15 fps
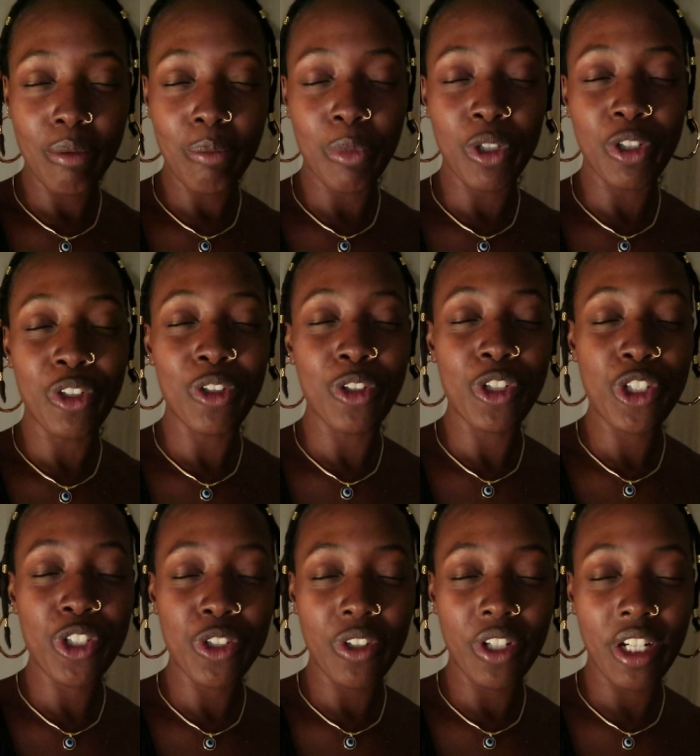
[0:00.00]
more
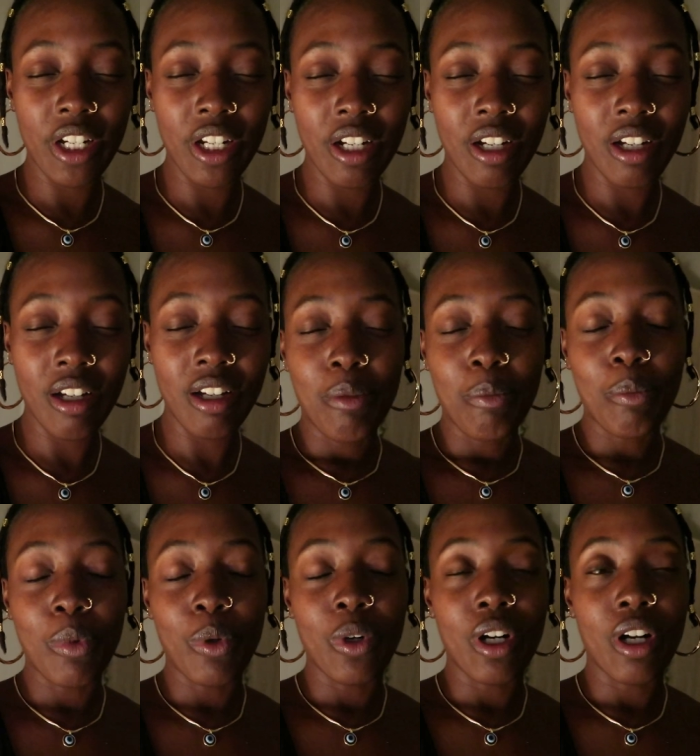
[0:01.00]
nurturing,
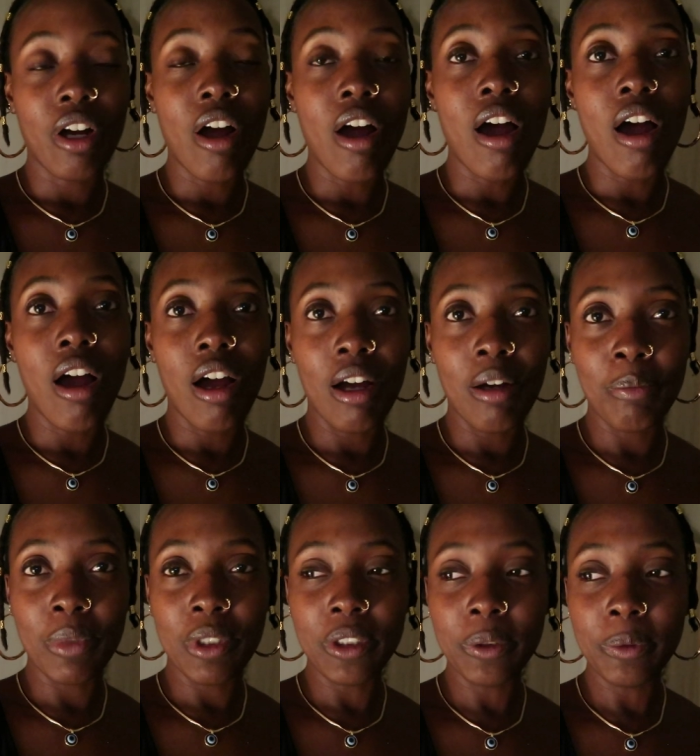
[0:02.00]
more
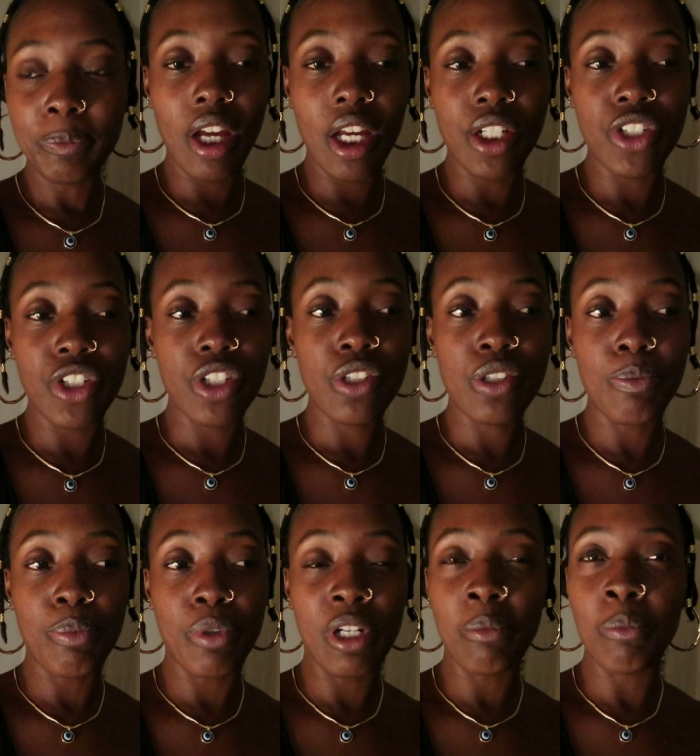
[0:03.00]
calm and
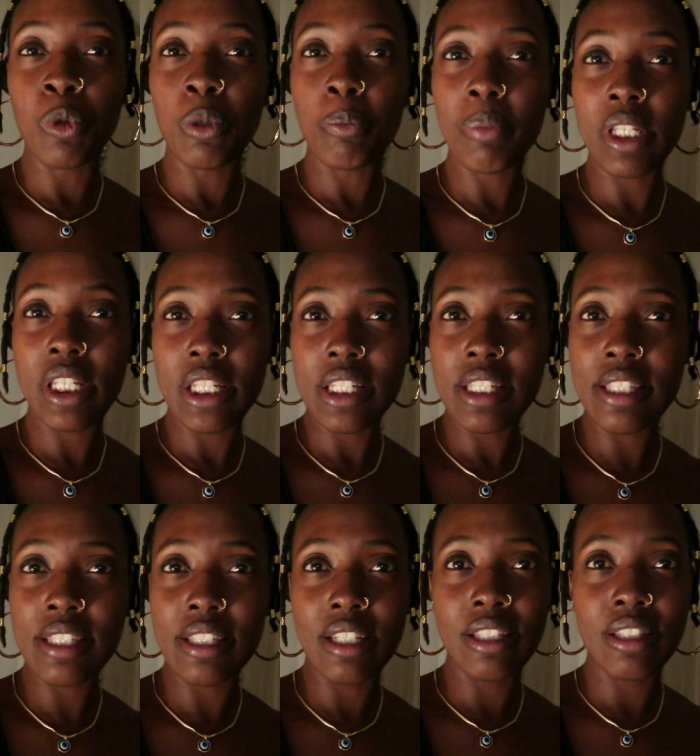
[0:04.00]
just bring more
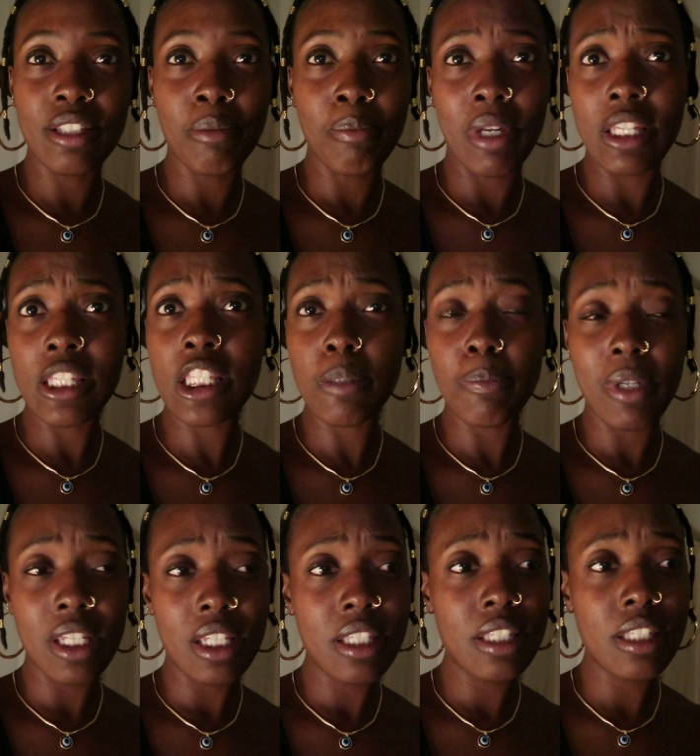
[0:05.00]
peace into my
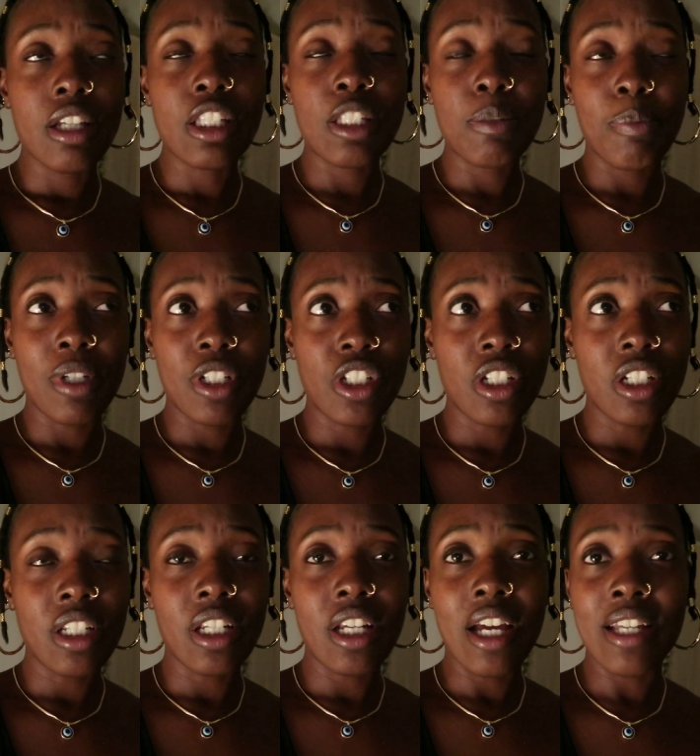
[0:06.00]
space,
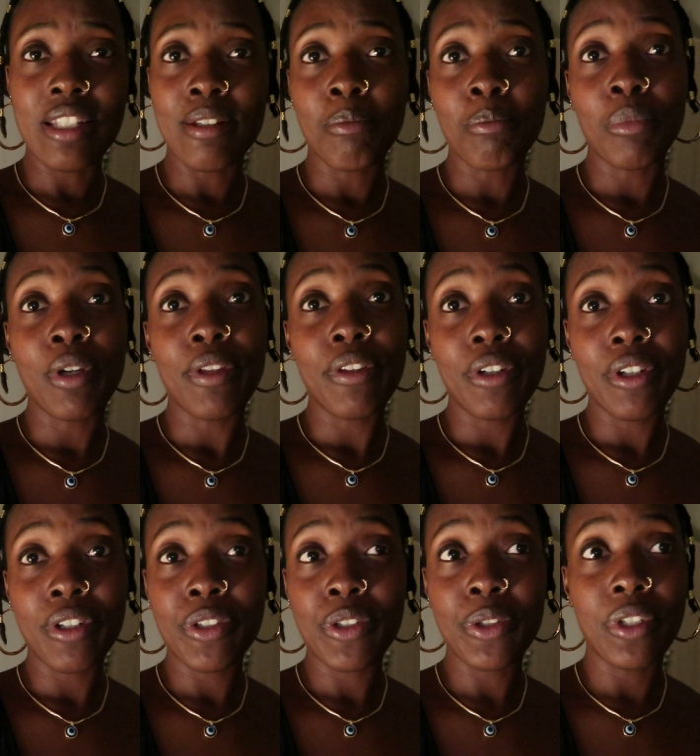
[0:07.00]
especially as a
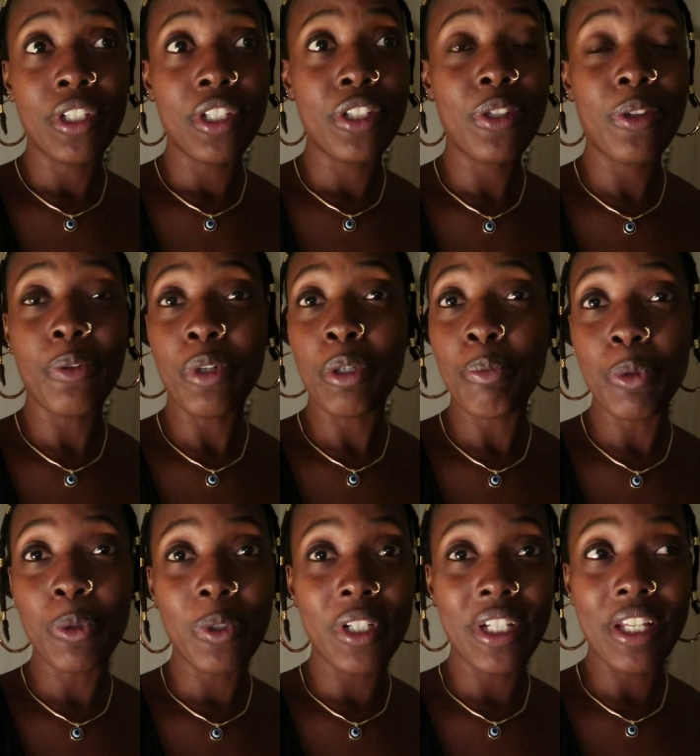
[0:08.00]
mother to these three
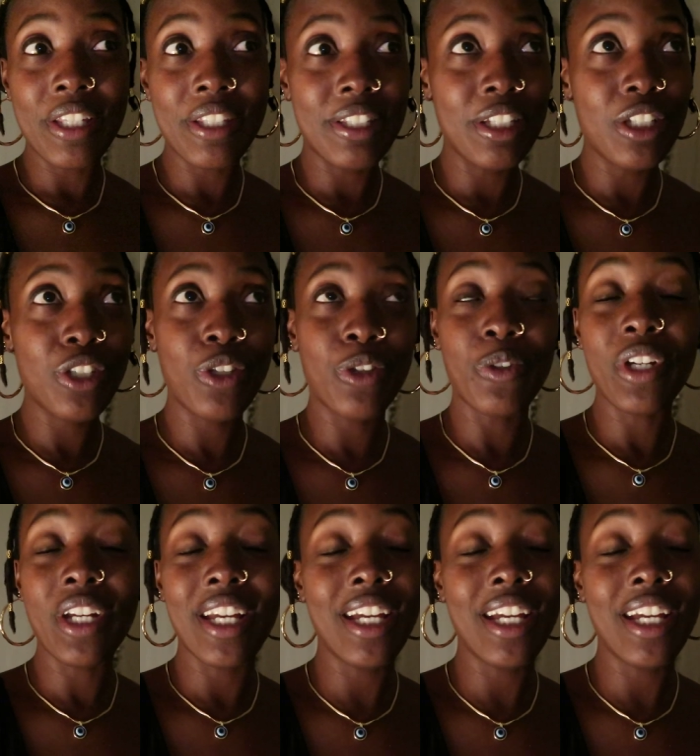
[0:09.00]
boys, these three